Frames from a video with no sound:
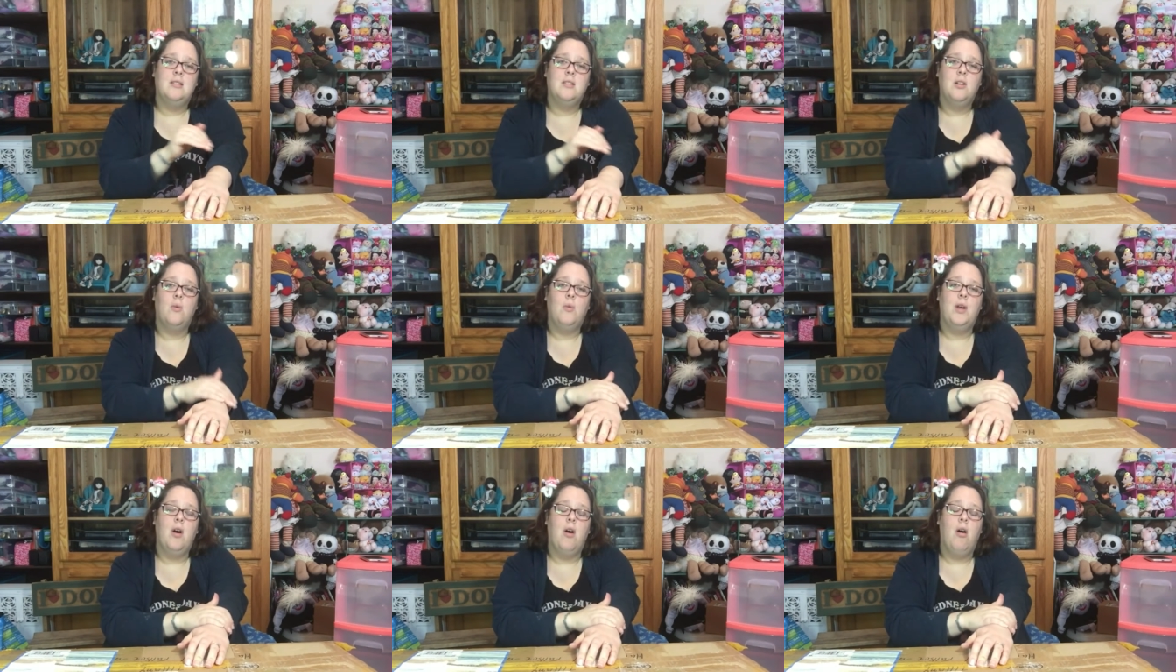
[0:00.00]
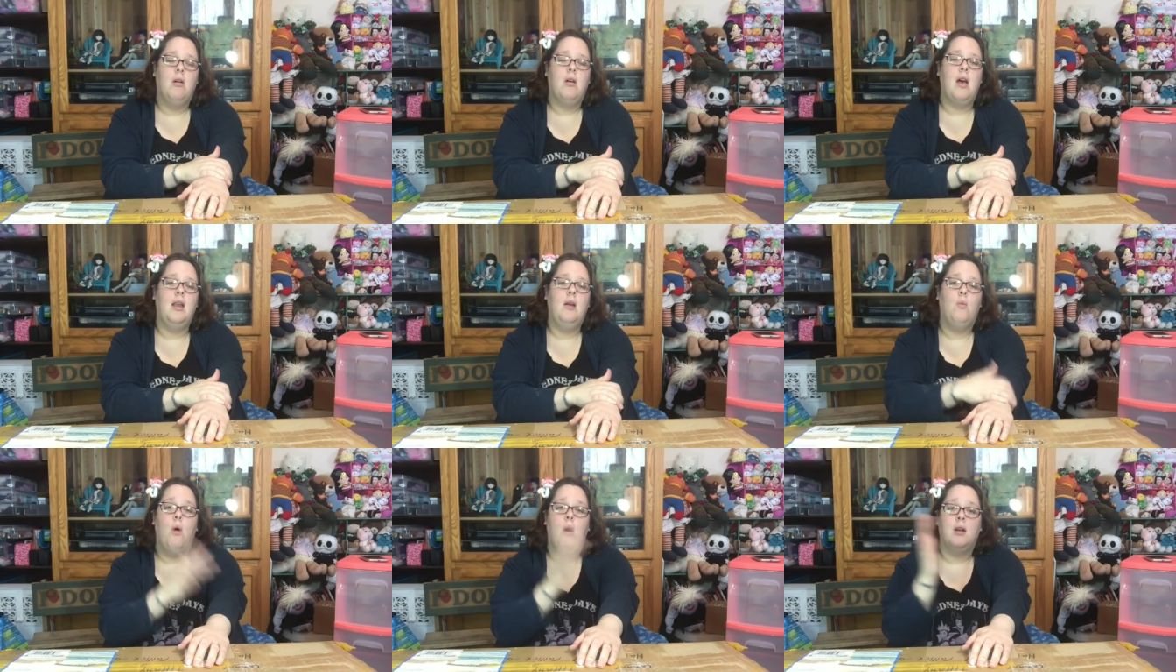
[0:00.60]
So we all
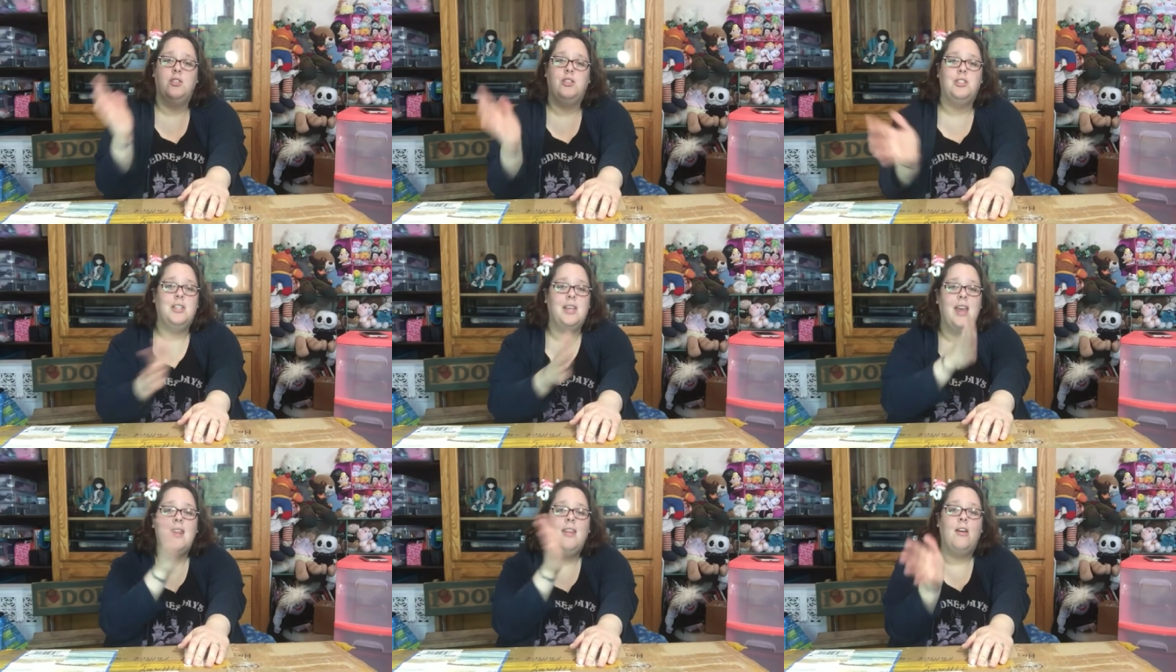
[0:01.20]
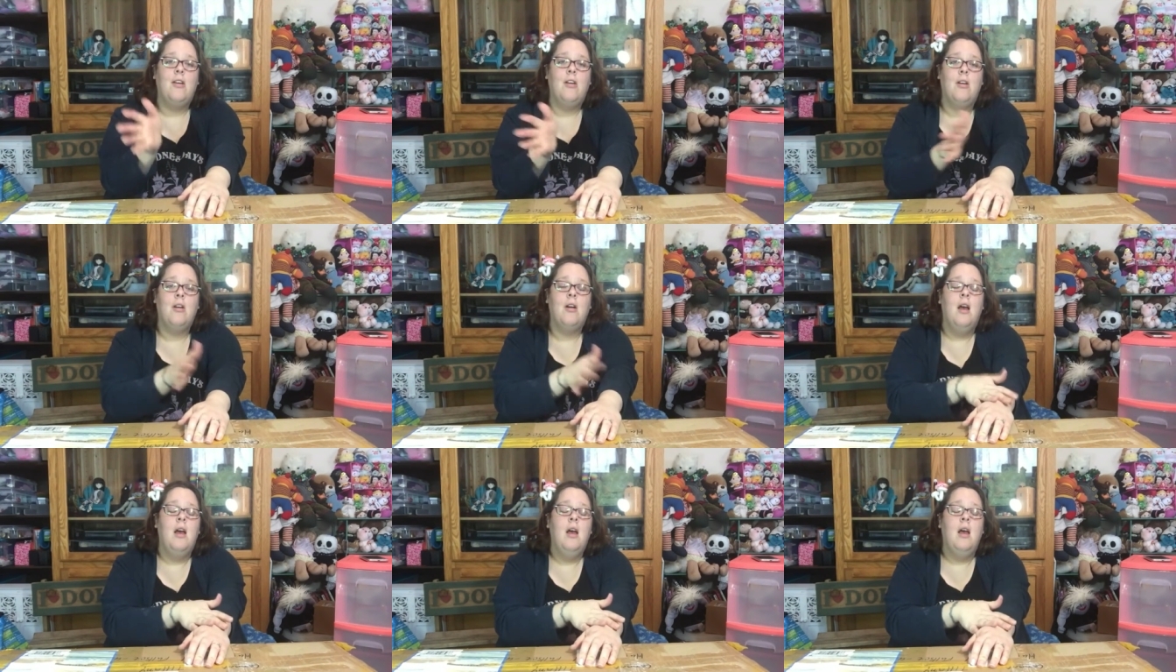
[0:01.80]
kind of watch it
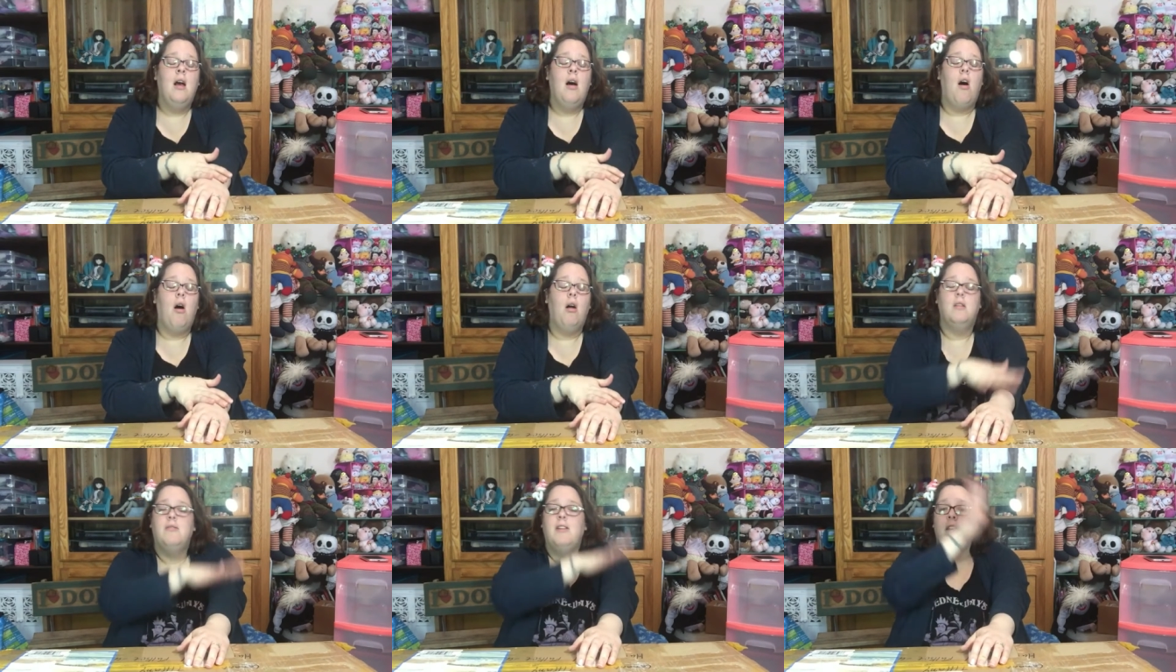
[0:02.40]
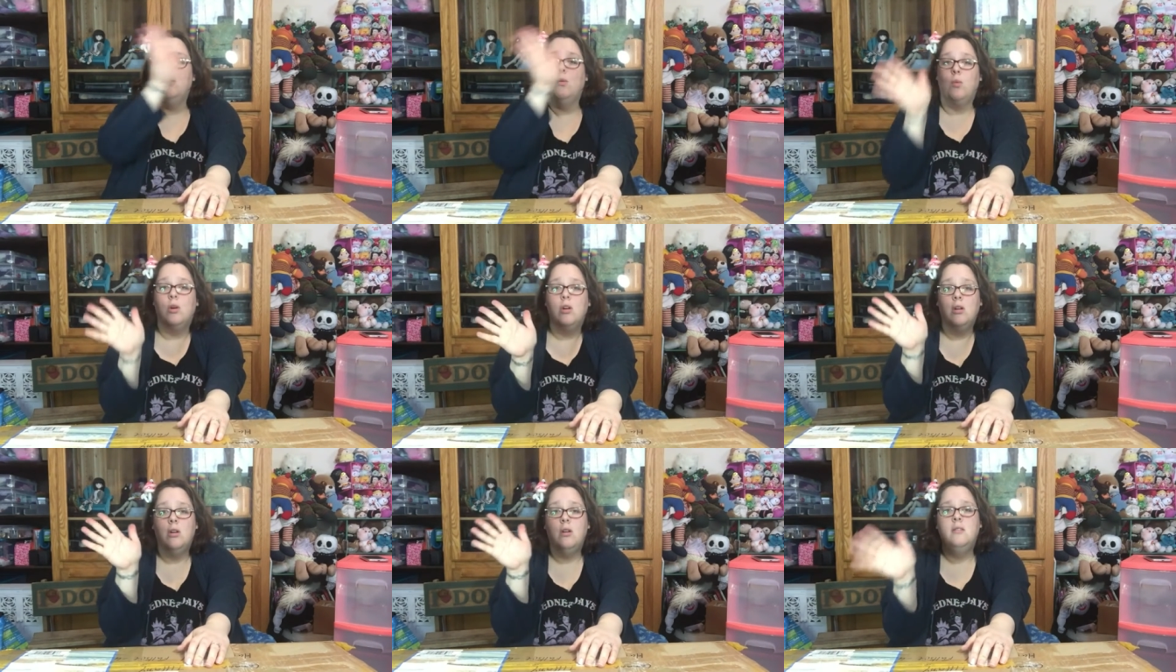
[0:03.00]
together all around the
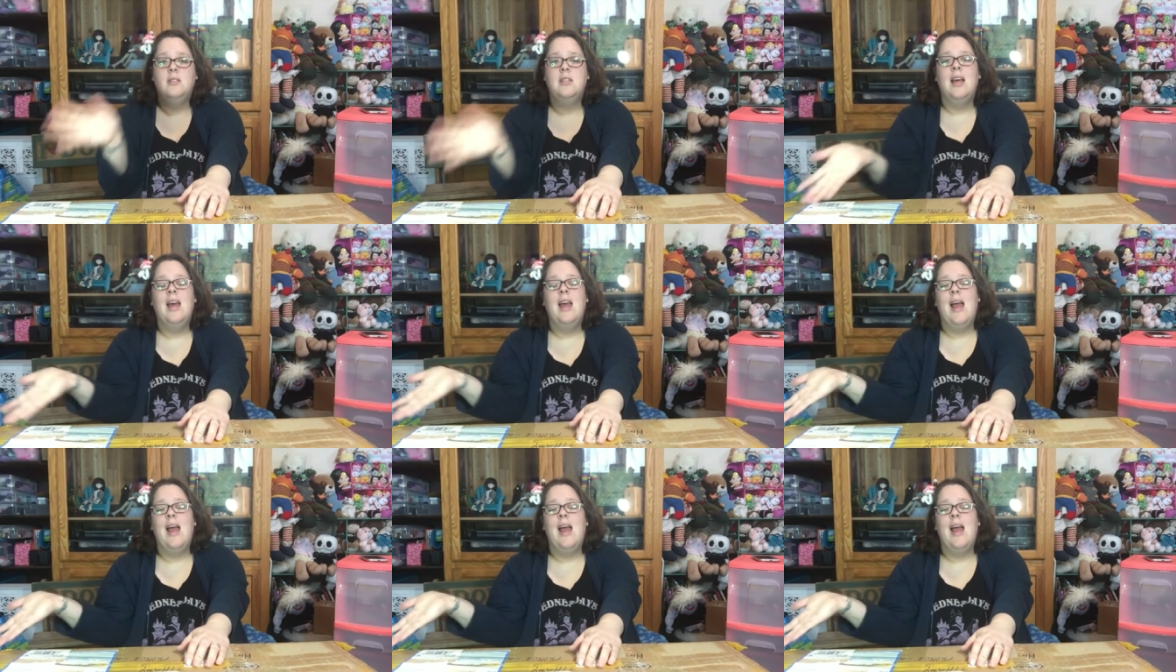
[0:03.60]
world.